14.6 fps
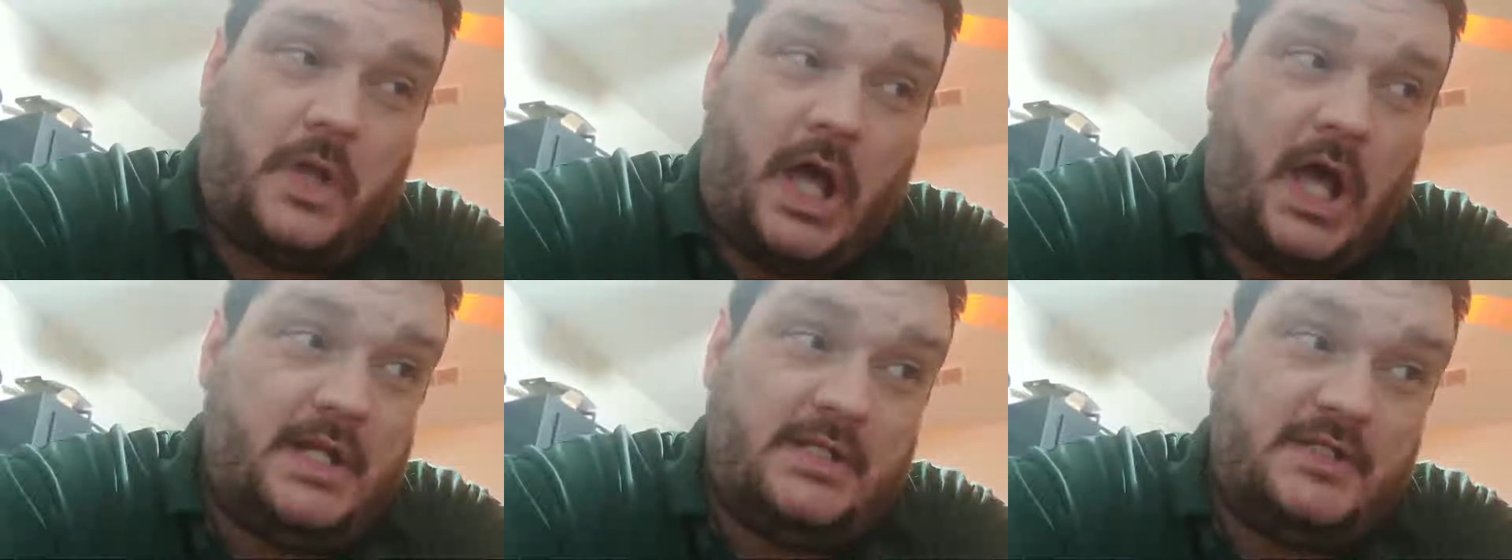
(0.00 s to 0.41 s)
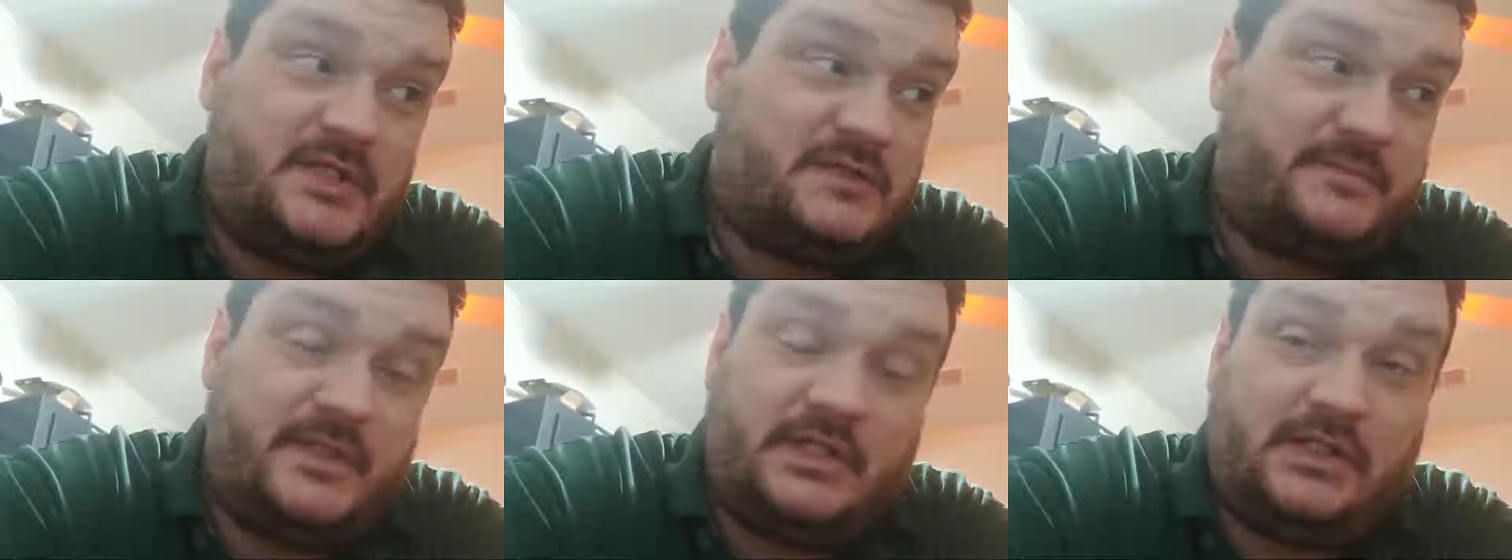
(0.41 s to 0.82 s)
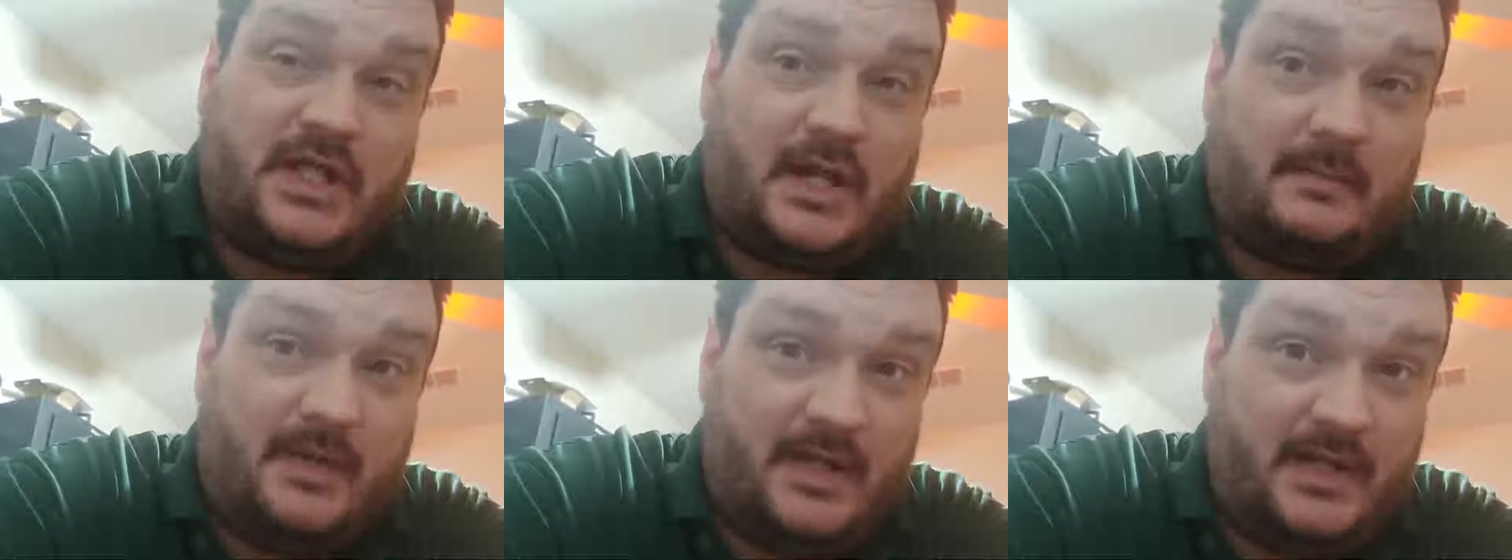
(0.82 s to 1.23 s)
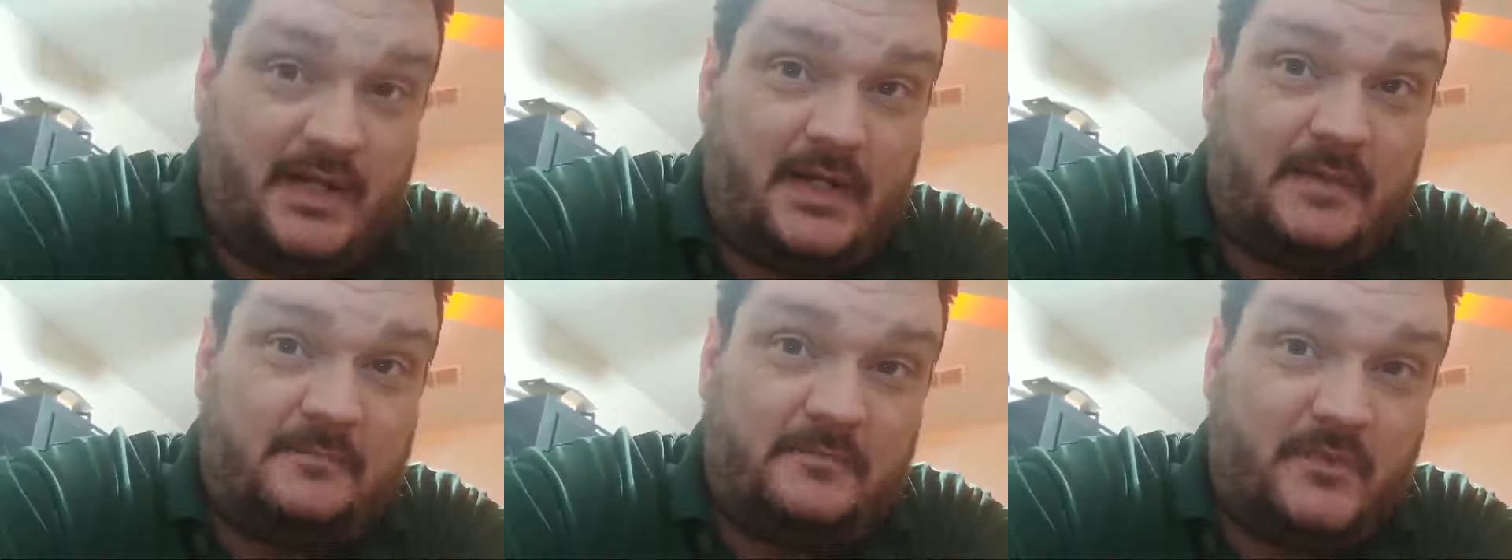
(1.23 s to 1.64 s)
I didn't spend a lot of money
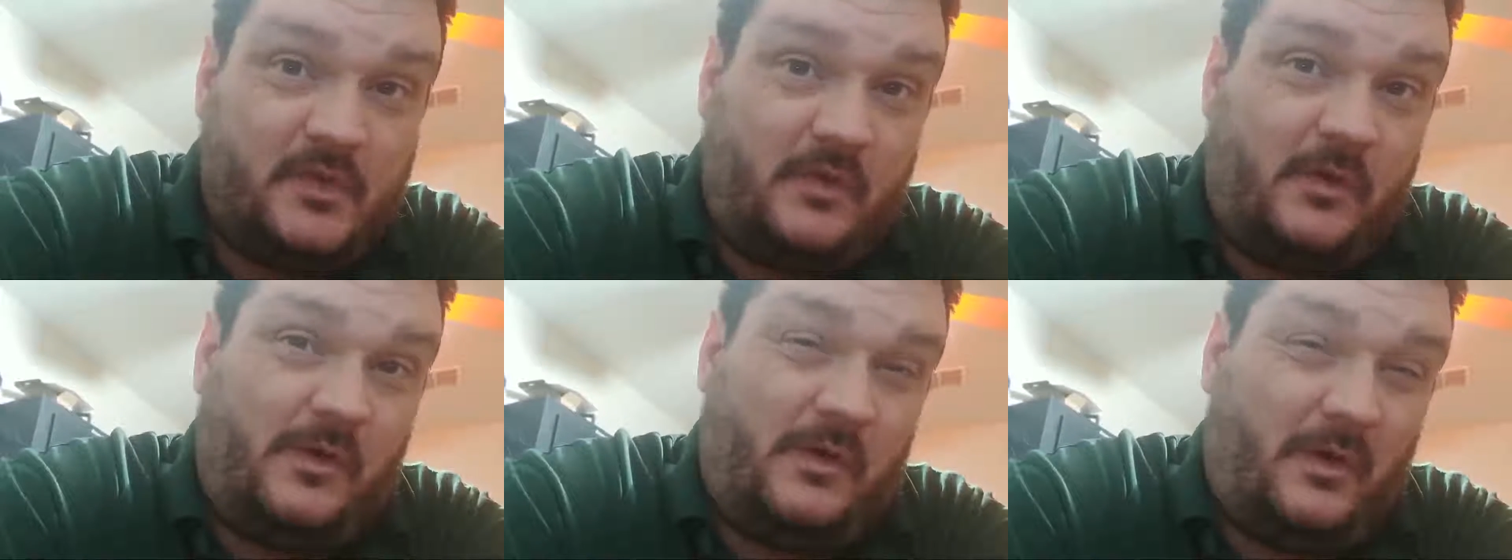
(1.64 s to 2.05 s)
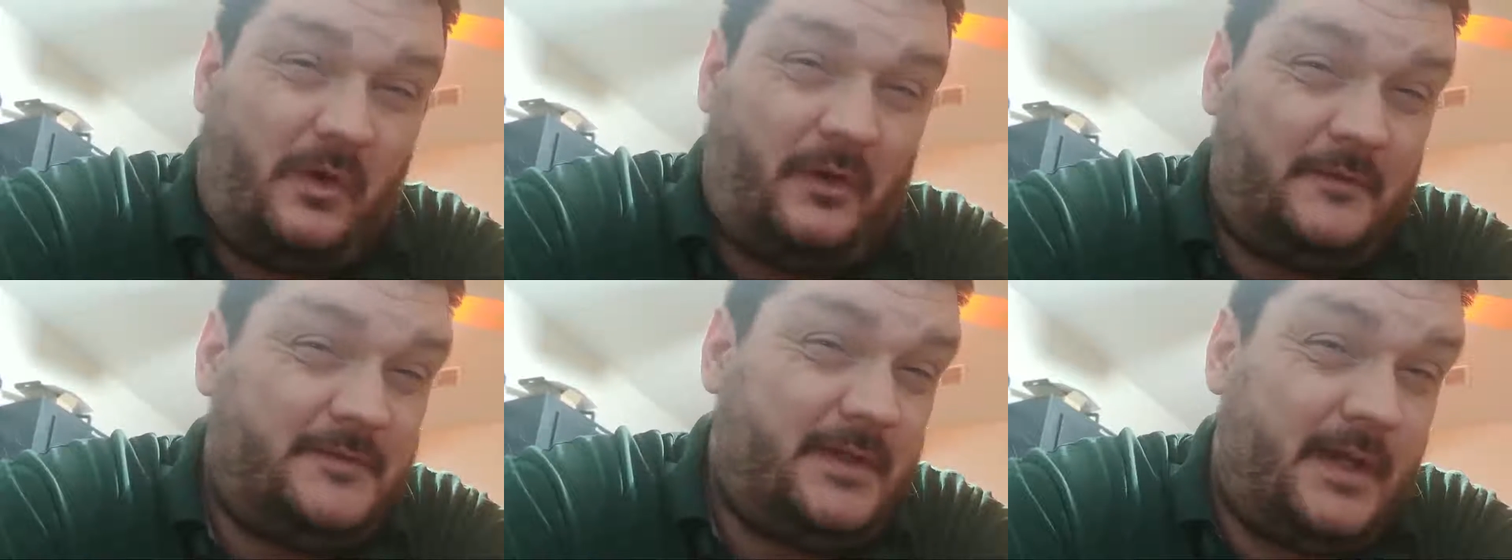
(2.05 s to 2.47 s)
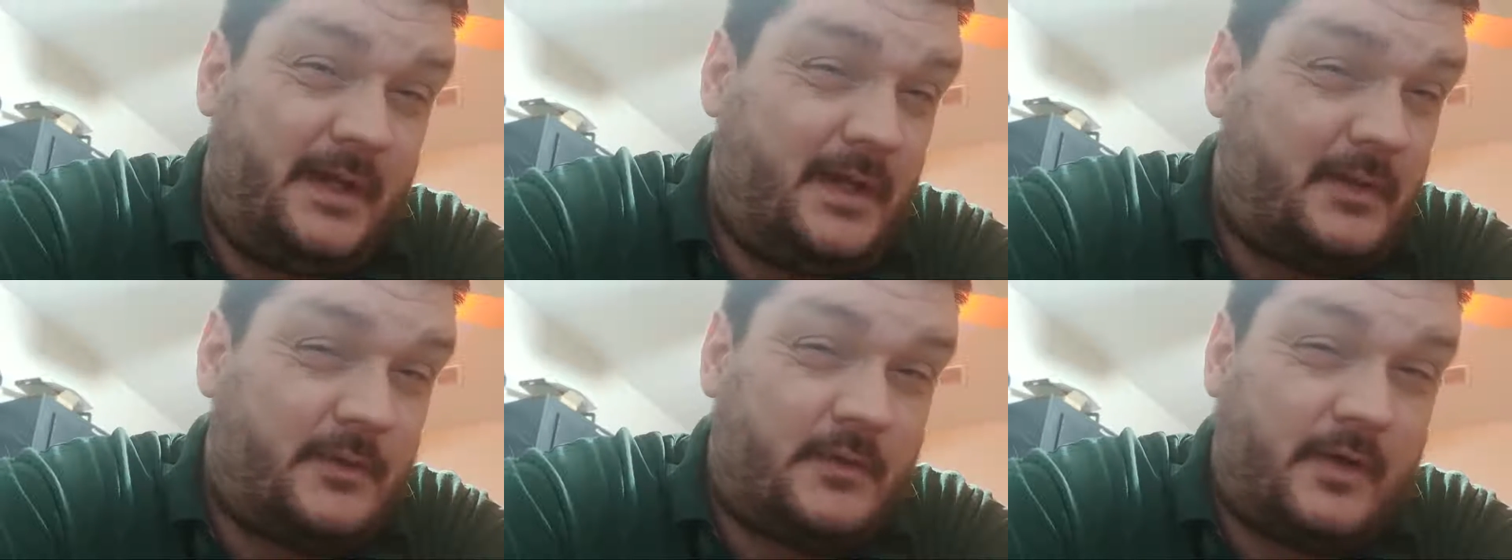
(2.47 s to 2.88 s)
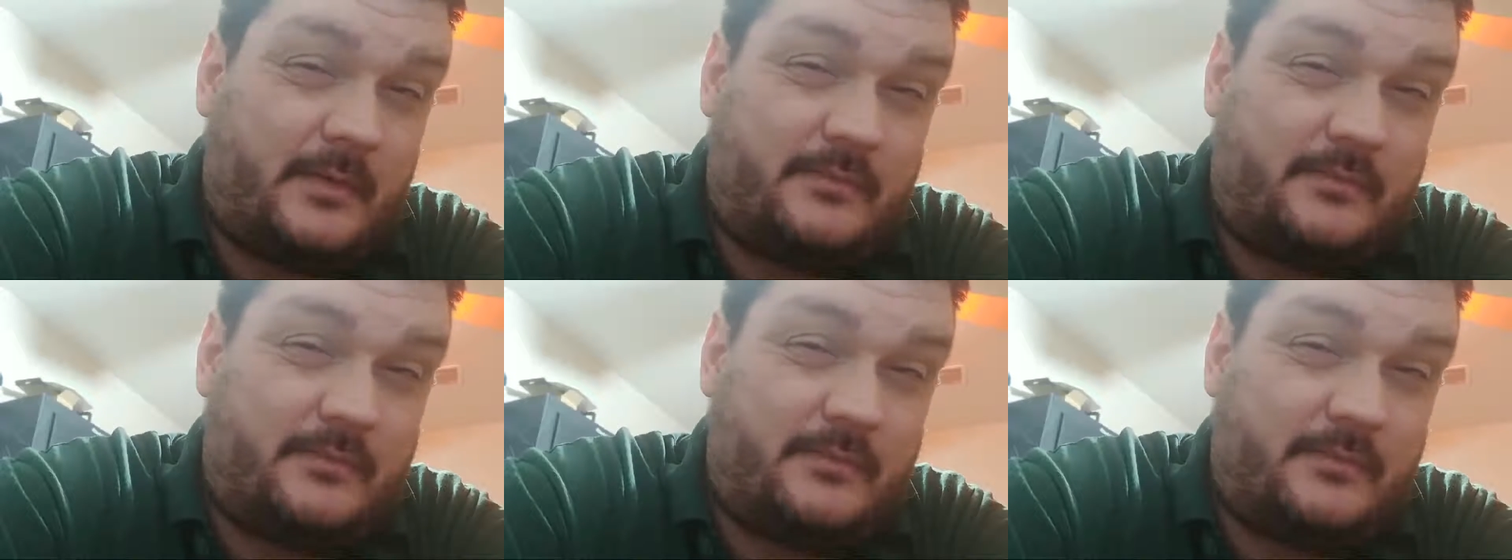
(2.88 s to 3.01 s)
on it. Altogether,